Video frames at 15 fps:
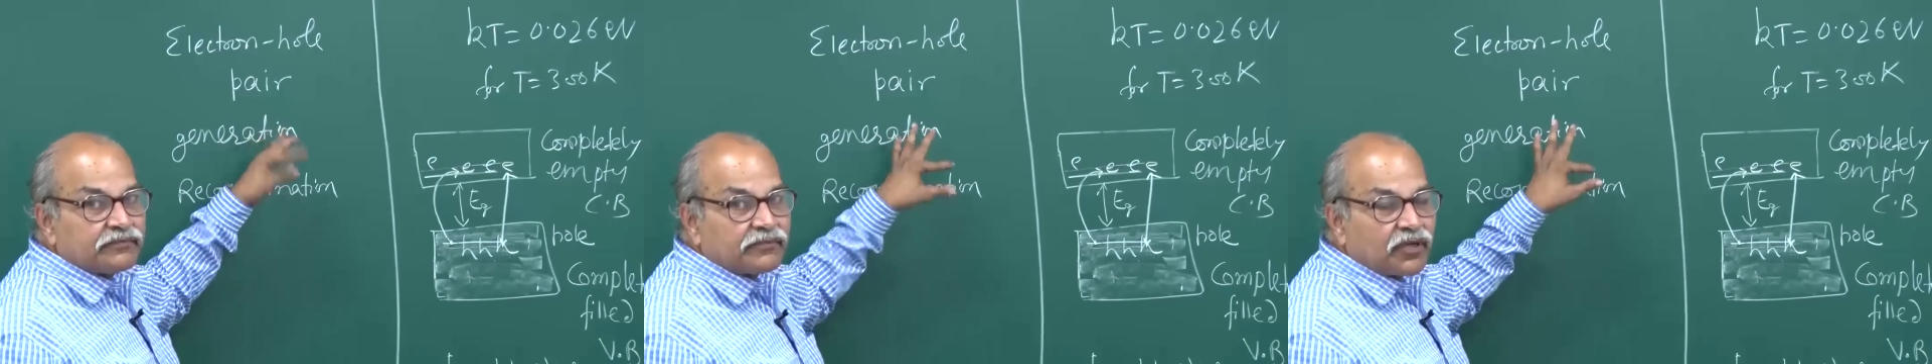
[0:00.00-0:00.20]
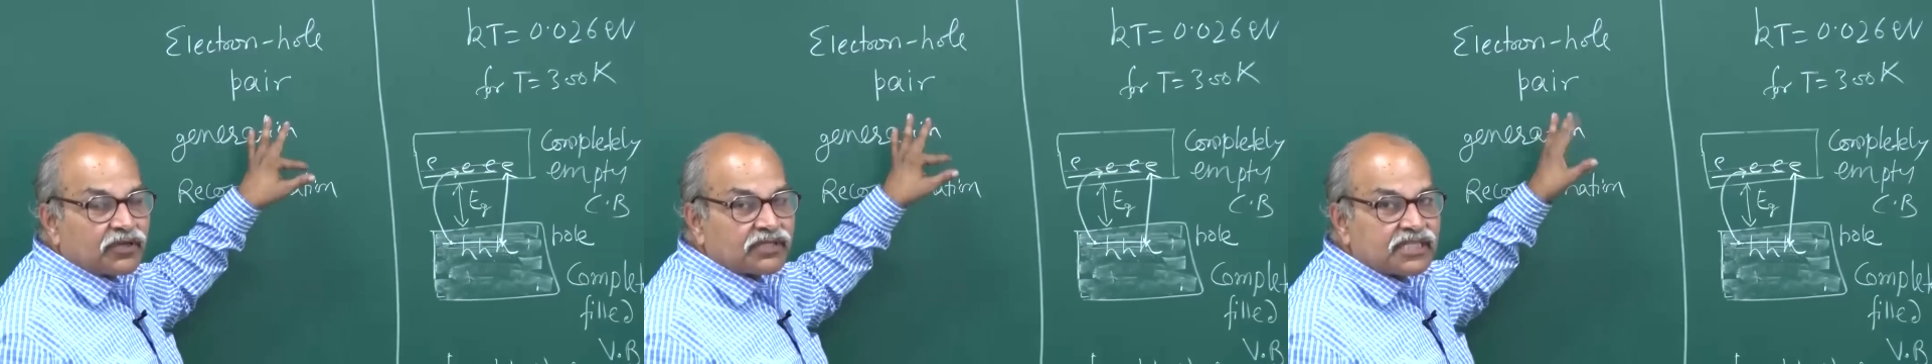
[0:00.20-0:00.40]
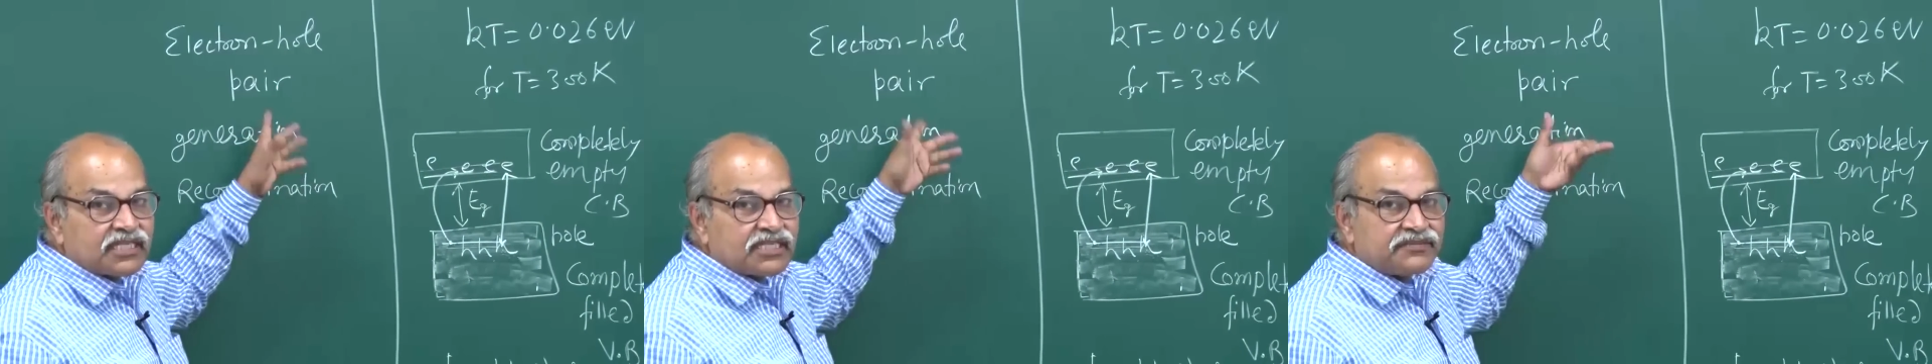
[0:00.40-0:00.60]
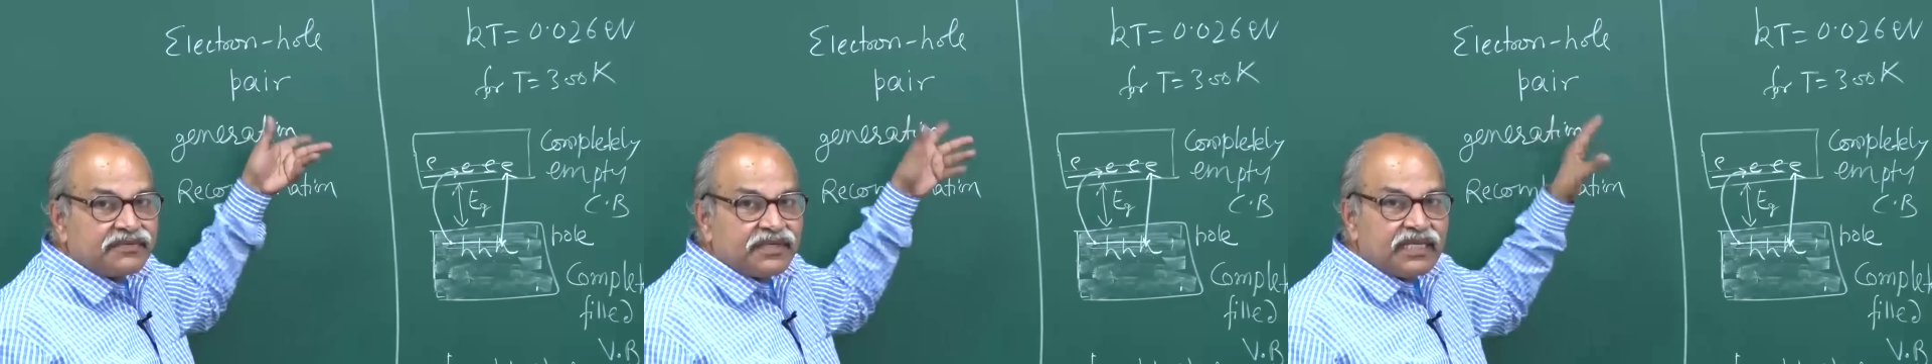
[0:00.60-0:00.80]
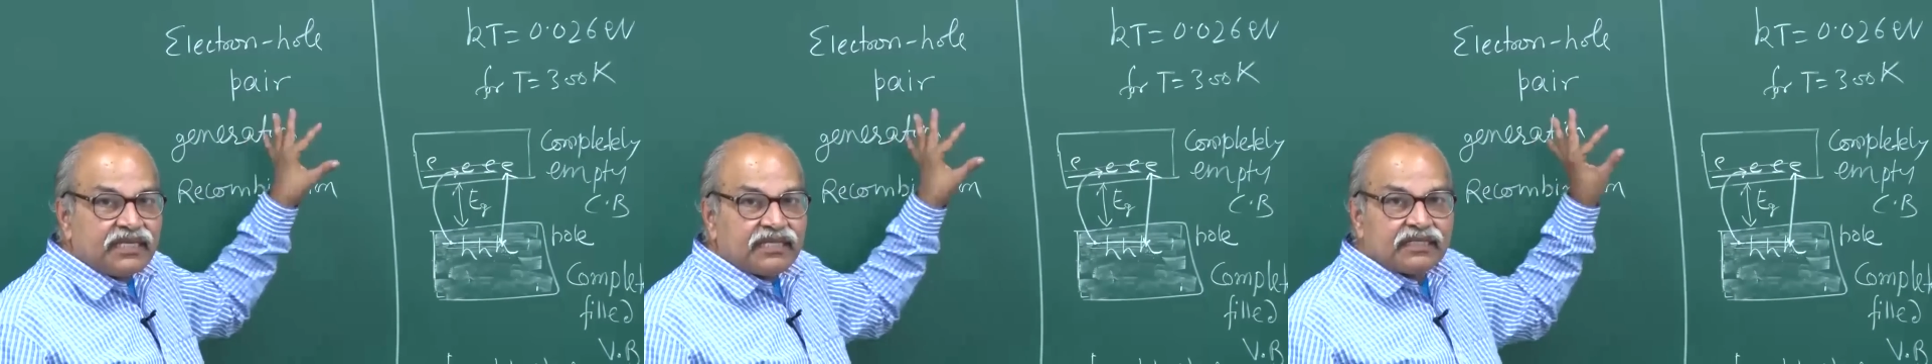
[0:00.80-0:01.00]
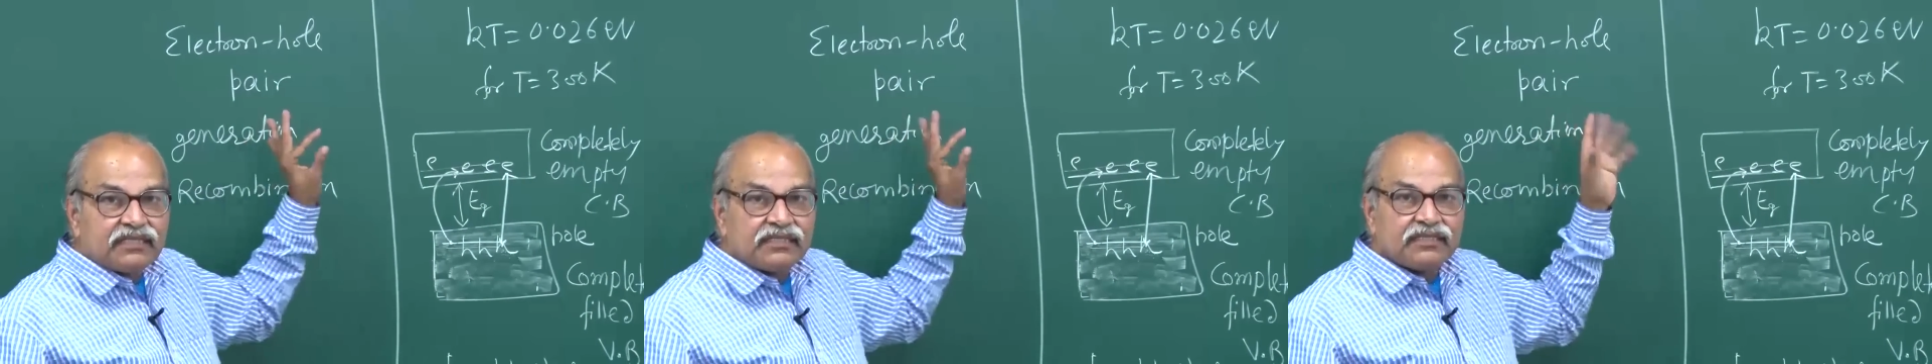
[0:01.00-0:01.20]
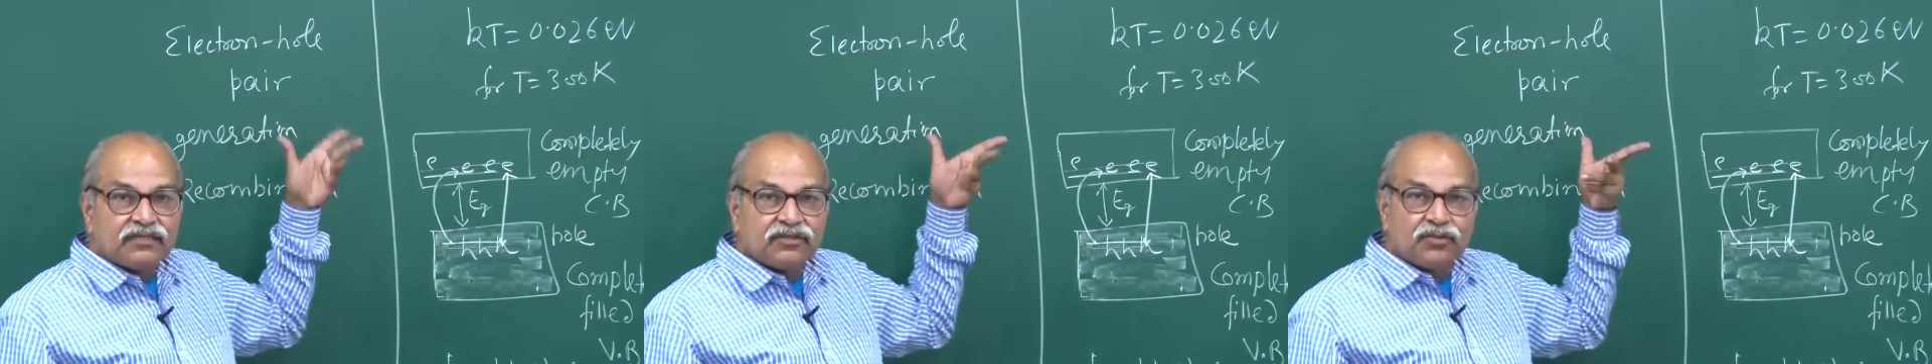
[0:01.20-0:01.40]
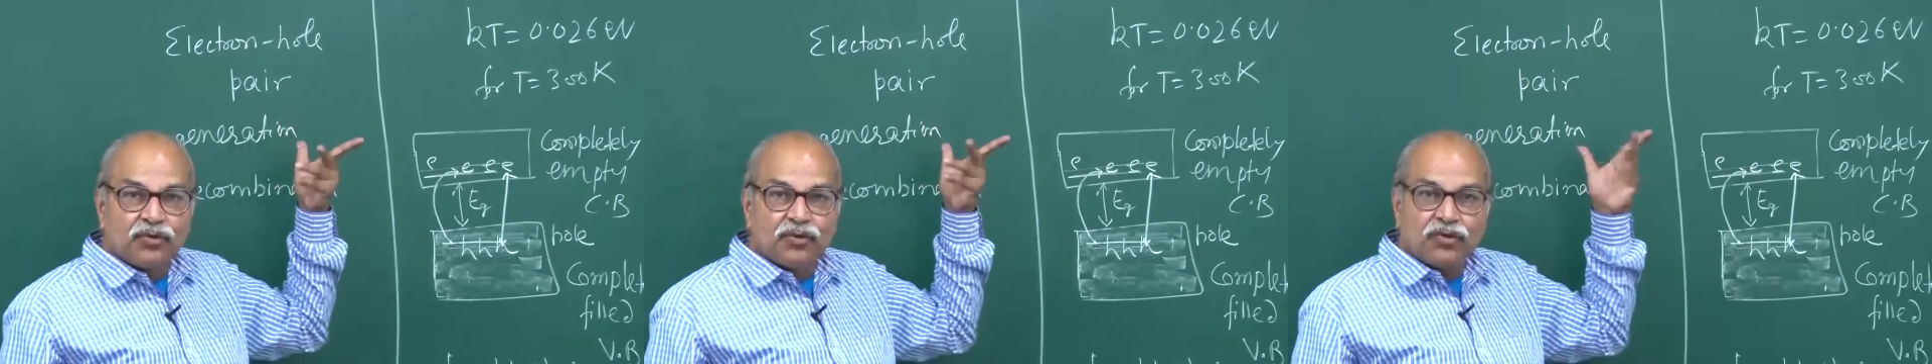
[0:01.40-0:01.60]
process will
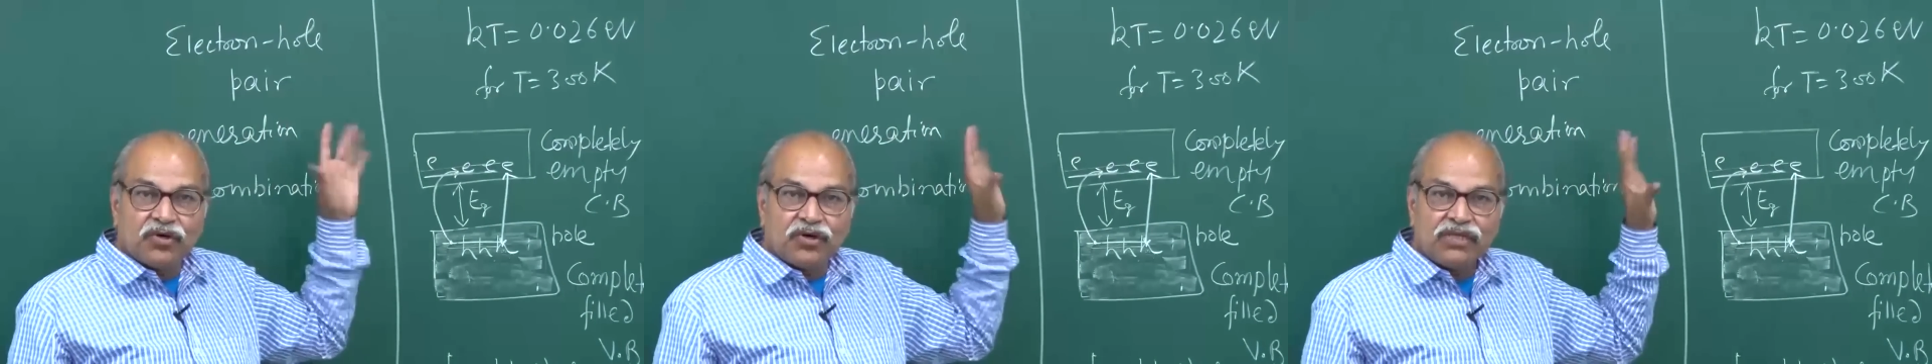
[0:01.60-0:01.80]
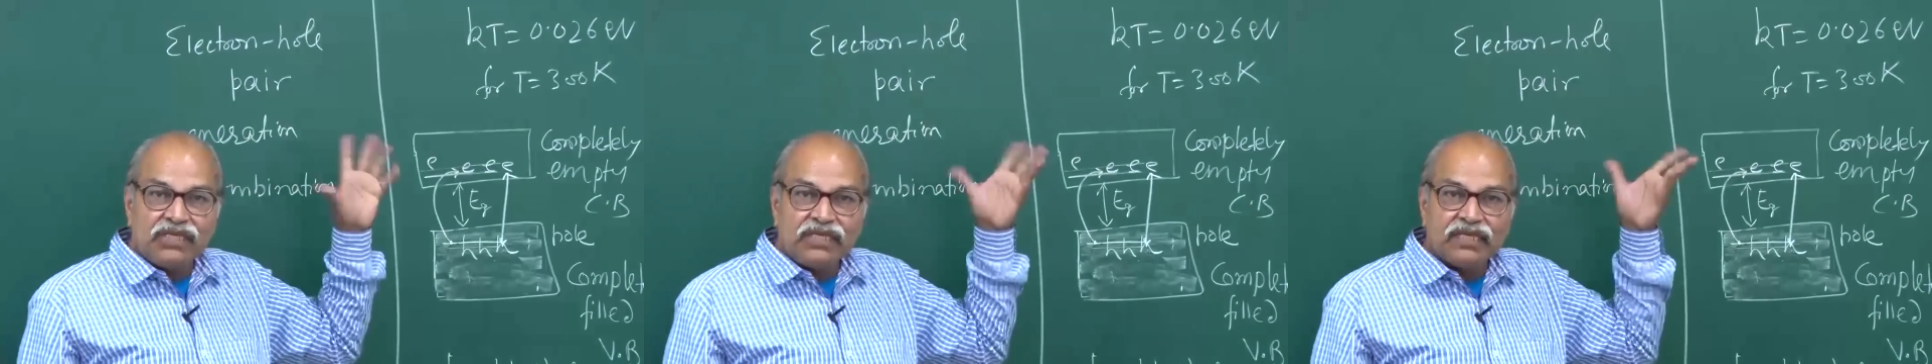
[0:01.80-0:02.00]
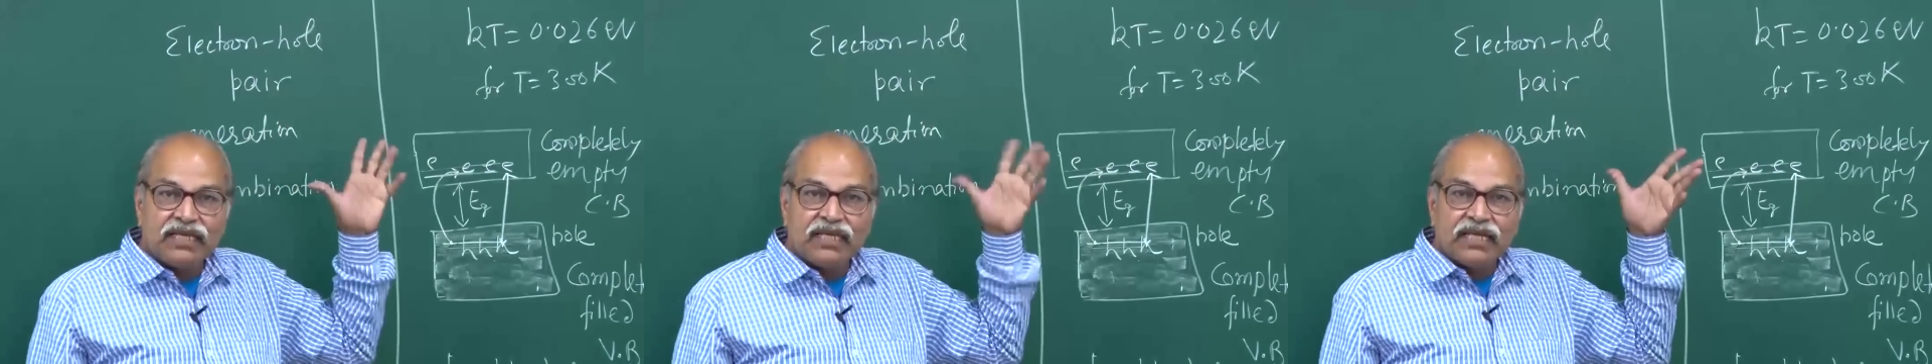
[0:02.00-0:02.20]
go on,